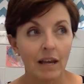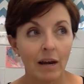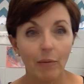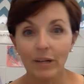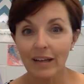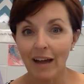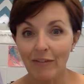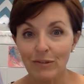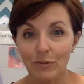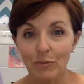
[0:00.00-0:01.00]
And I wanted to have
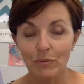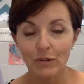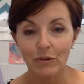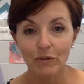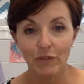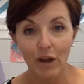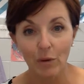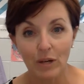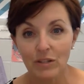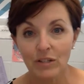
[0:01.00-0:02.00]
the Zoom so if you had
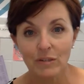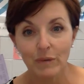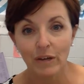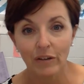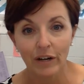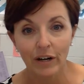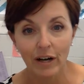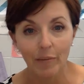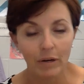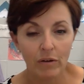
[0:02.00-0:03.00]
questions, we could clear it
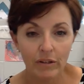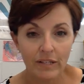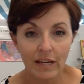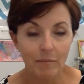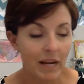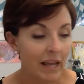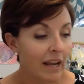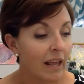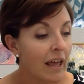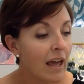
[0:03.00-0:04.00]
up. It'll only take a minute.